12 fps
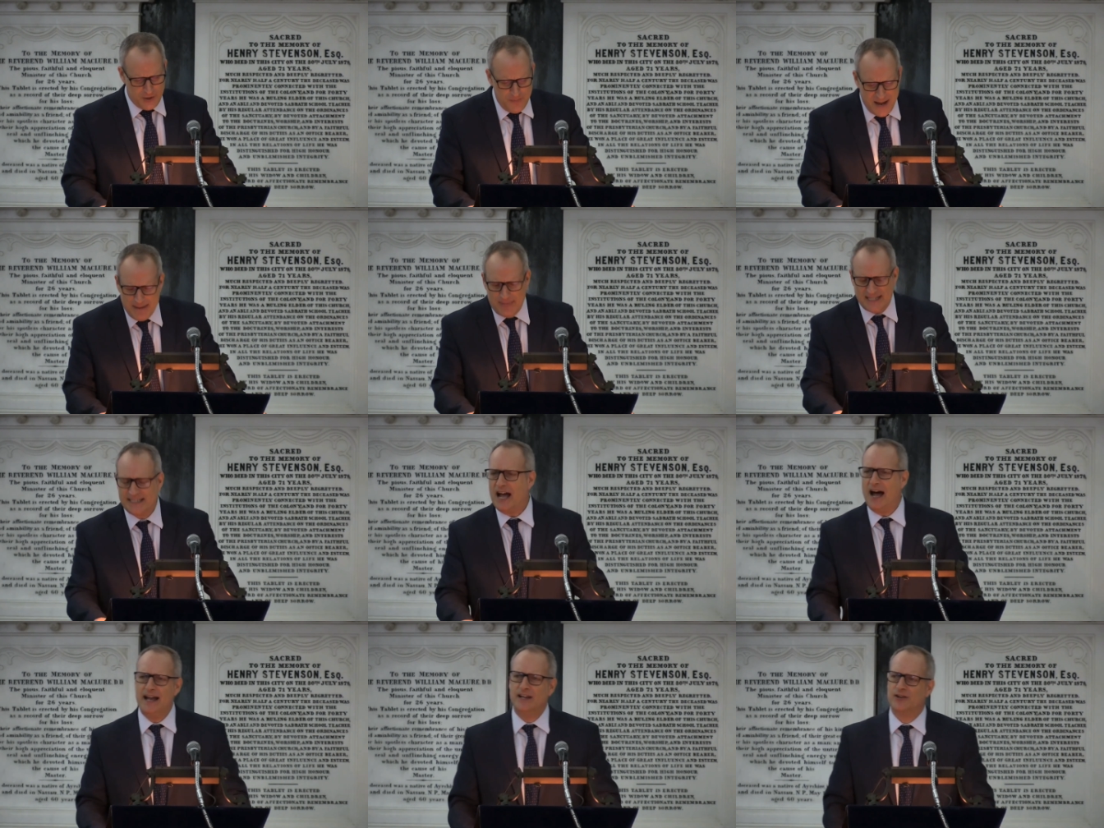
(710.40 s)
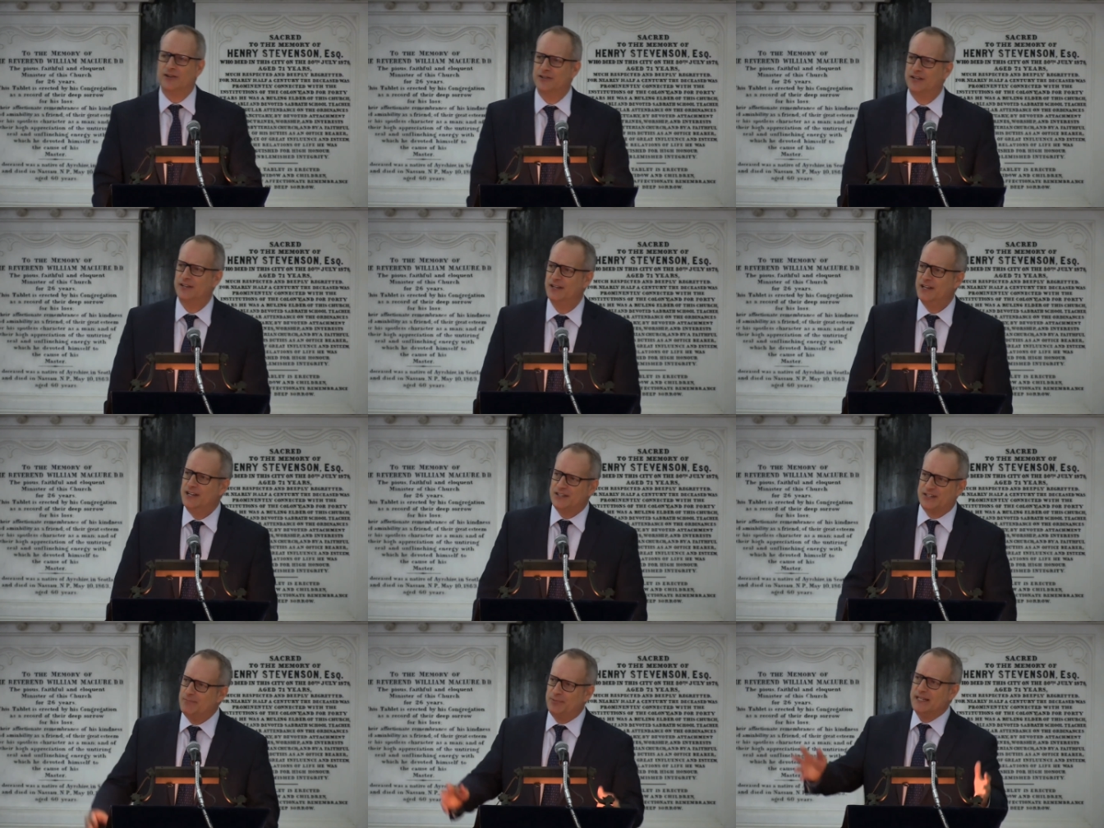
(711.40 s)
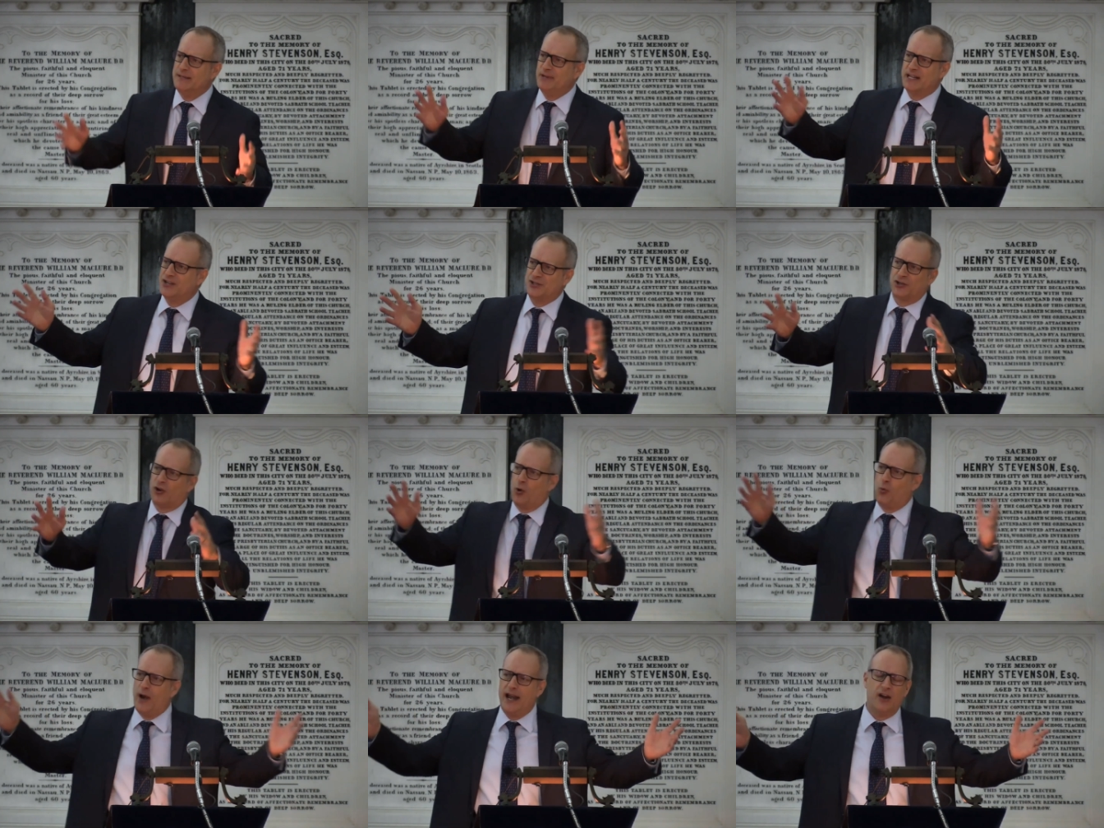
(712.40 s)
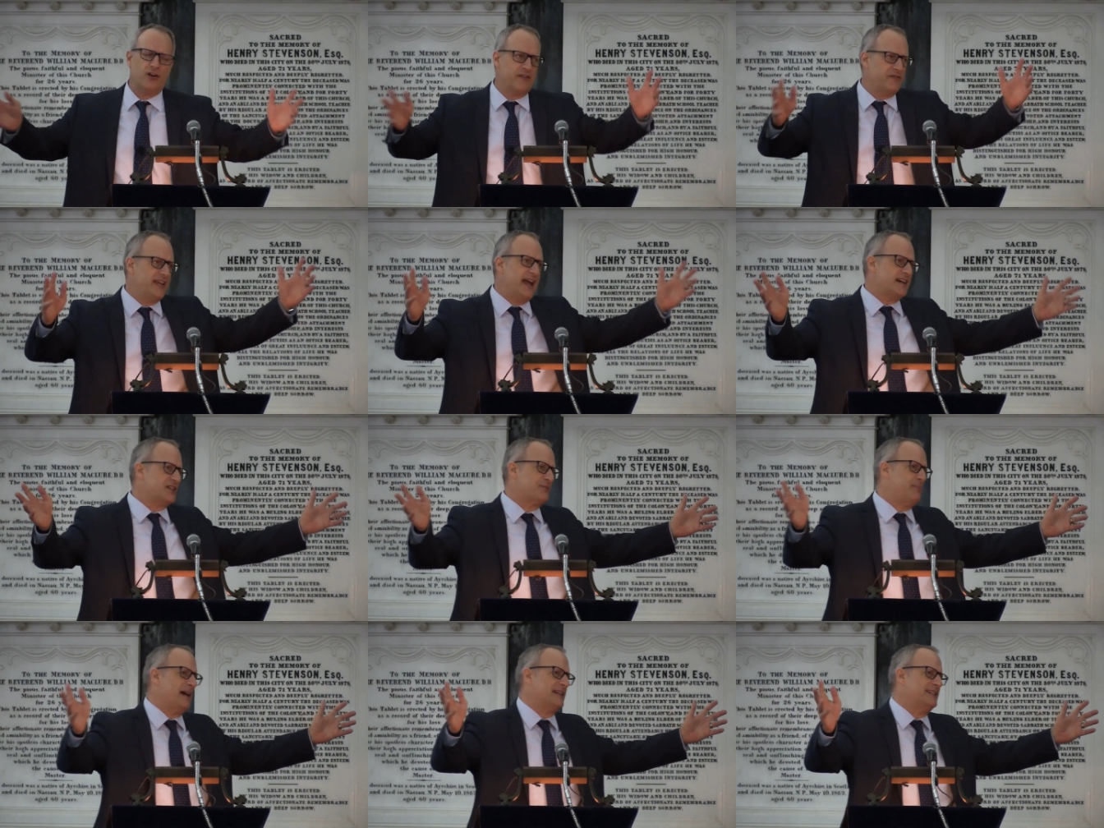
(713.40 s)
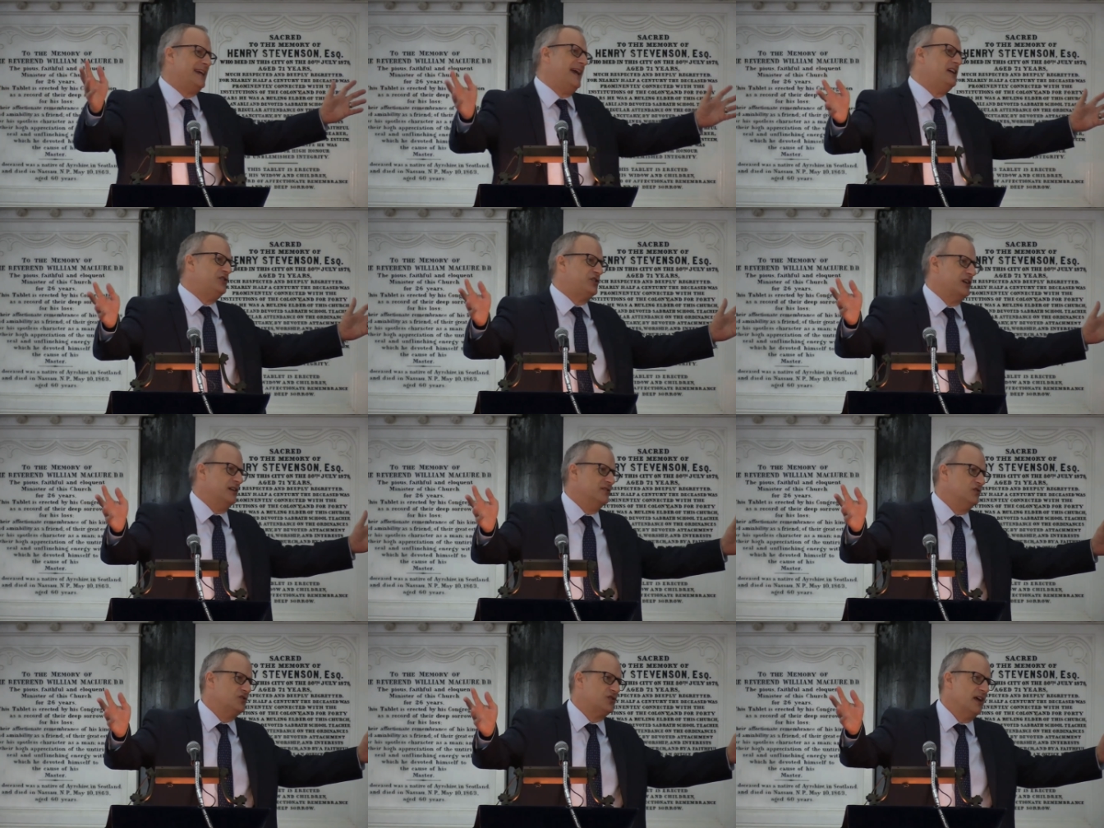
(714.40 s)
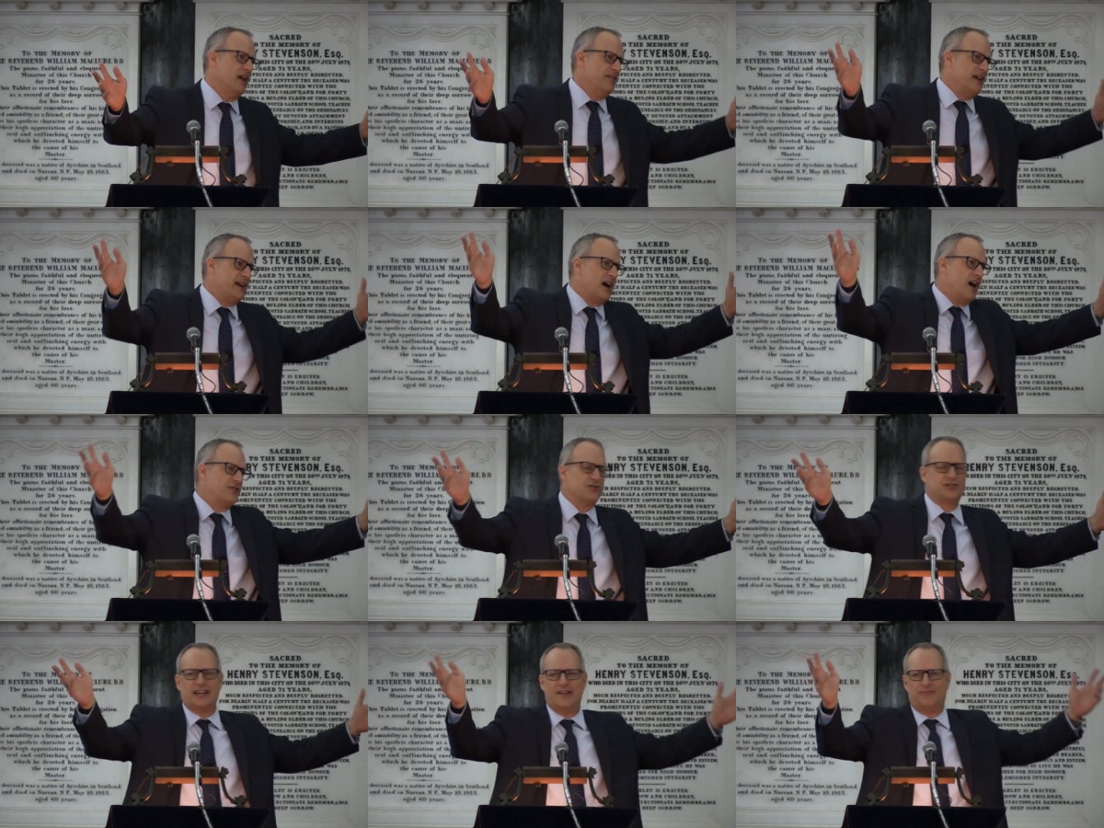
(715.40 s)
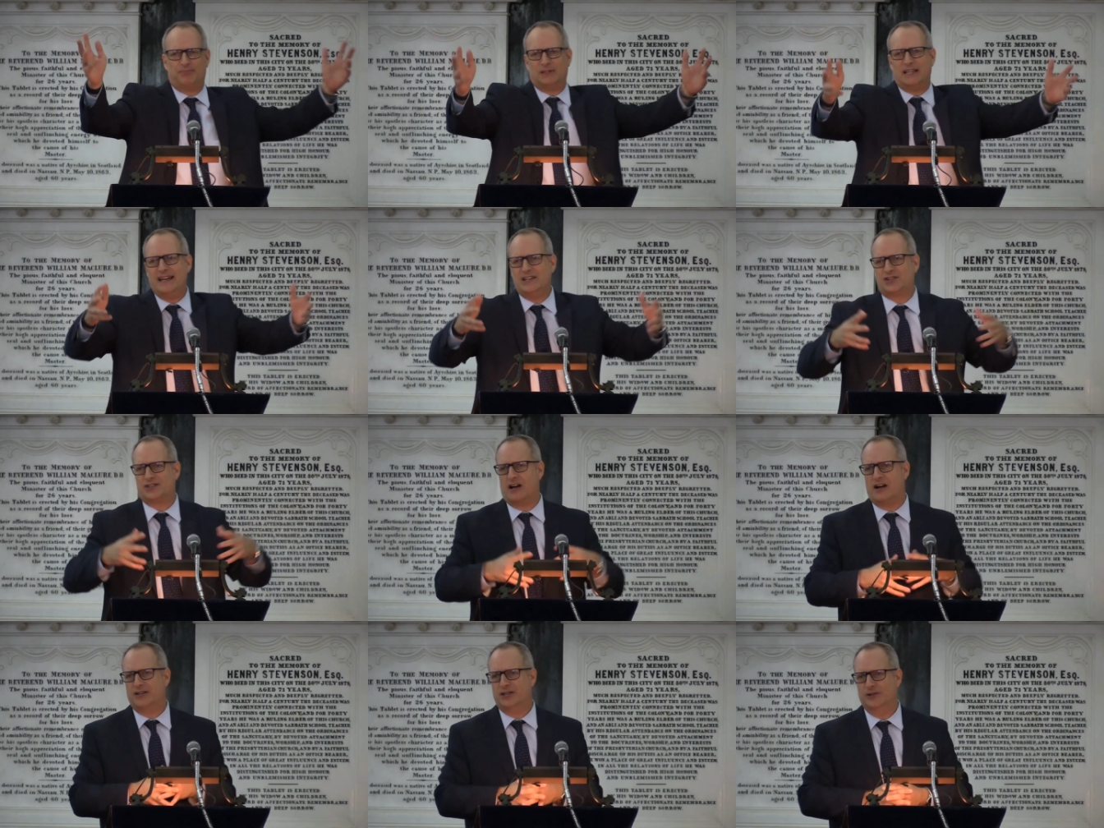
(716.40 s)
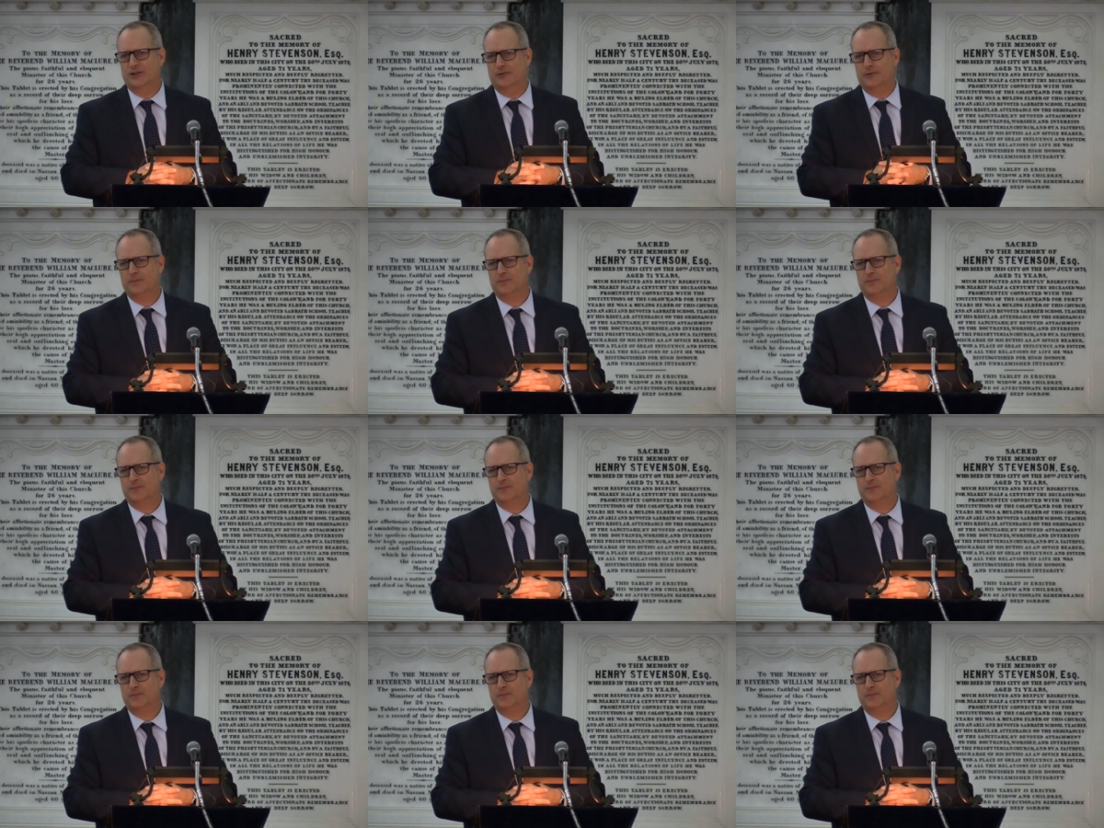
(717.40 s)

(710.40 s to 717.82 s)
You may be tired simply because you're aware of the expectations that others have placed on you.